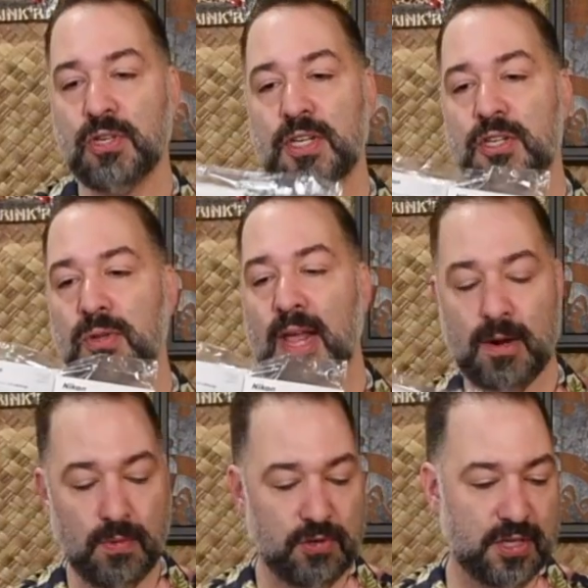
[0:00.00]
usually in 2
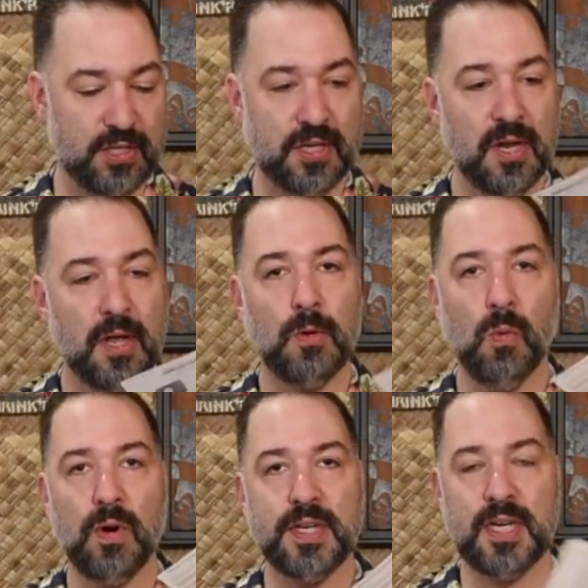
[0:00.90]
languages, the
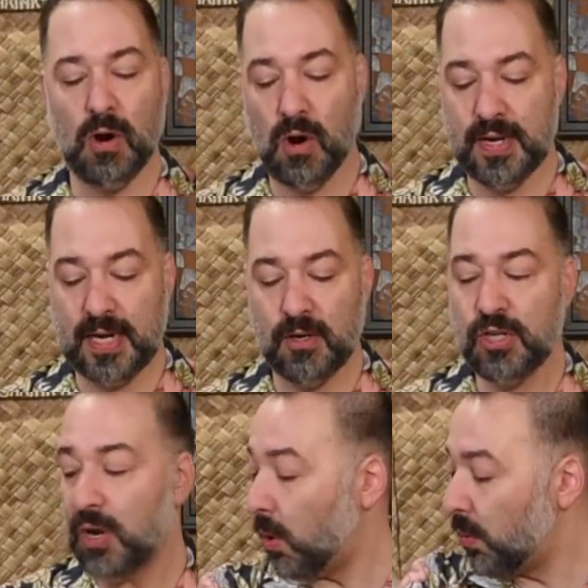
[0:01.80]
warranty card that you
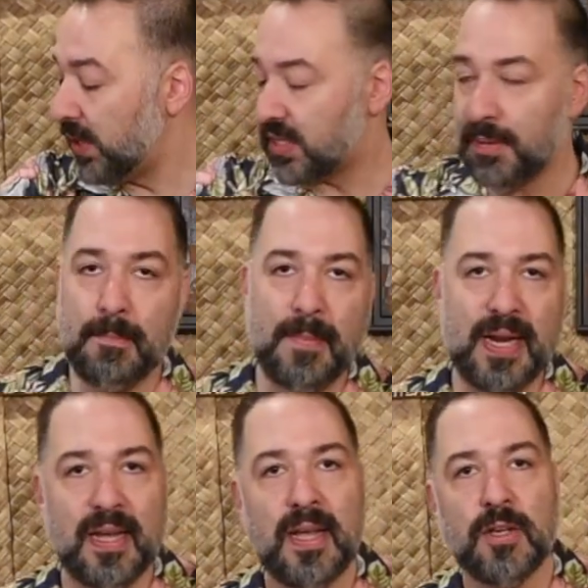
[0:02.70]
should always submit
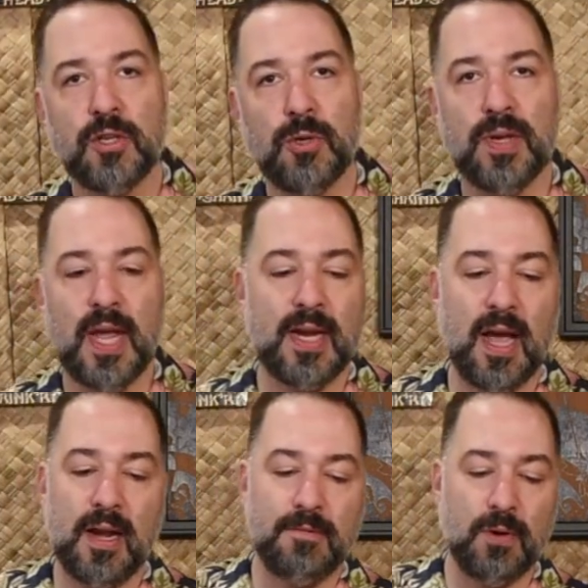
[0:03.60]
to
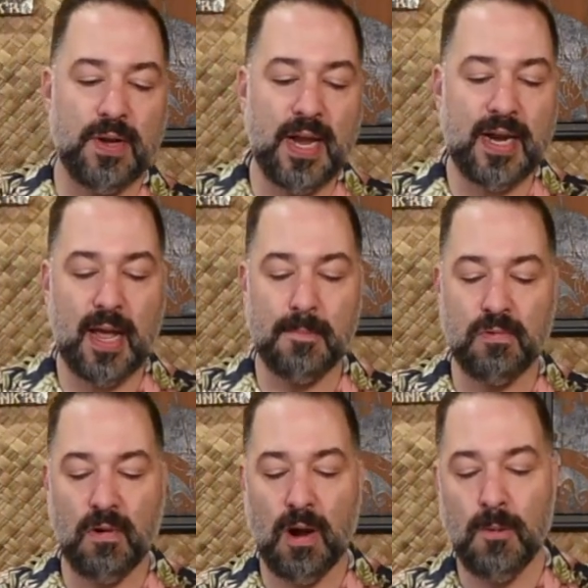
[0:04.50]
Nikon if you're a Nikon
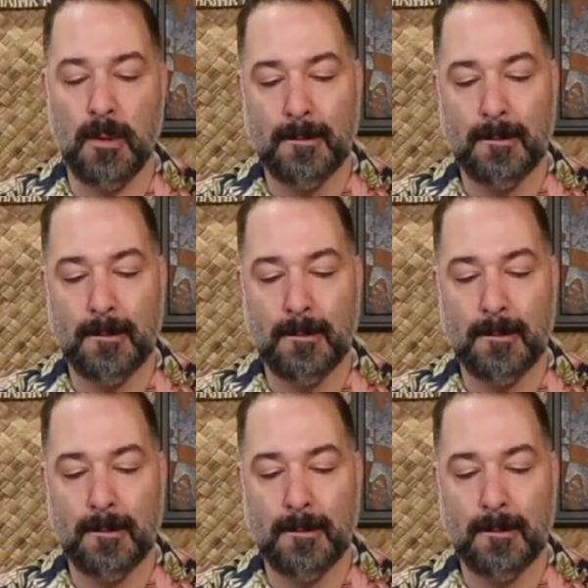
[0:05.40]
Pro.